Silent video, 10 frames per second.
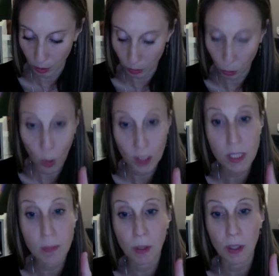One
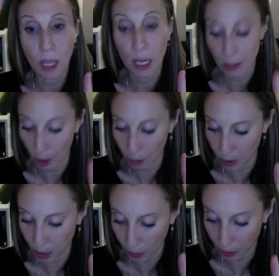spirit, guys, comes
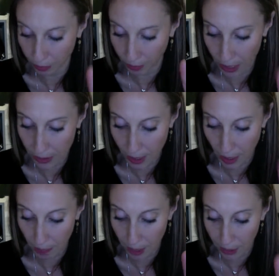down and finds
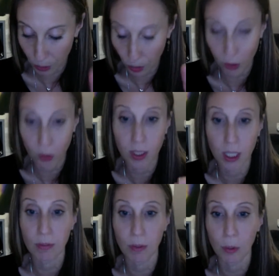that man who uttered the
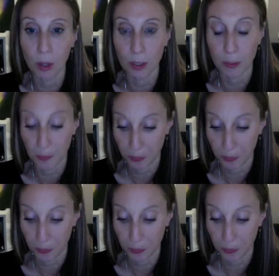evil word